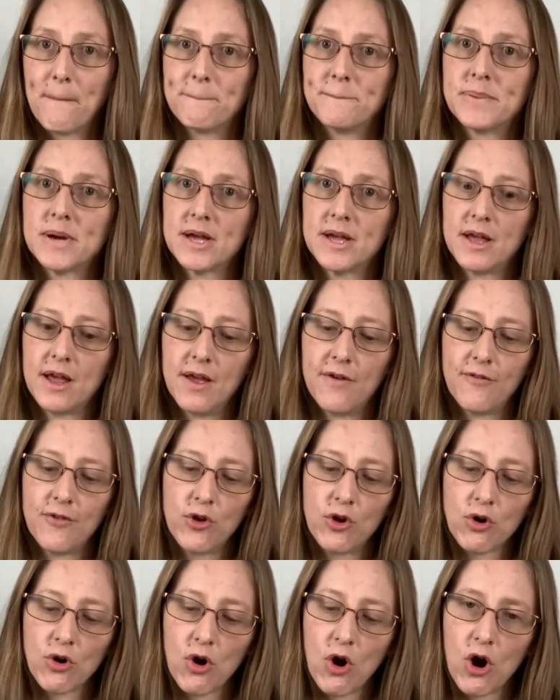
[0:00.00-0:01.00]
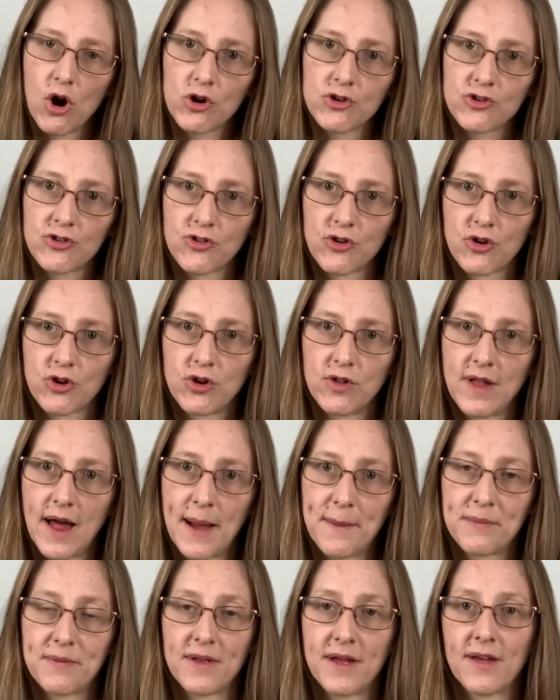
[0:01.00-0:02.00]
But if your arches are
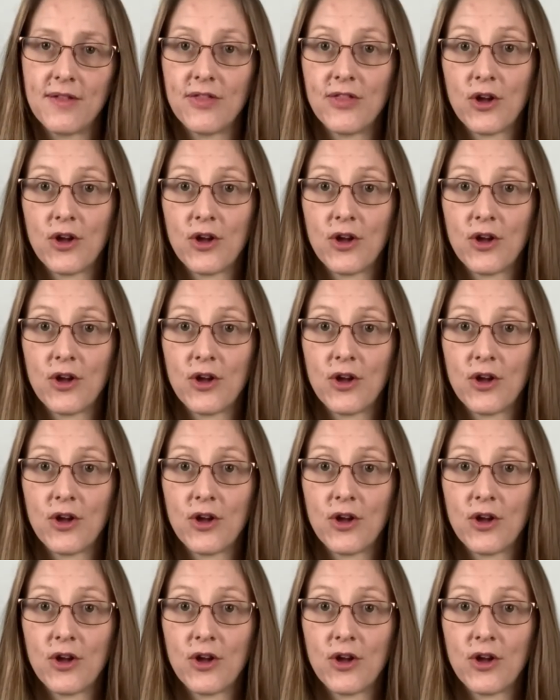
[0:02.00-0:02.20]
collapsing,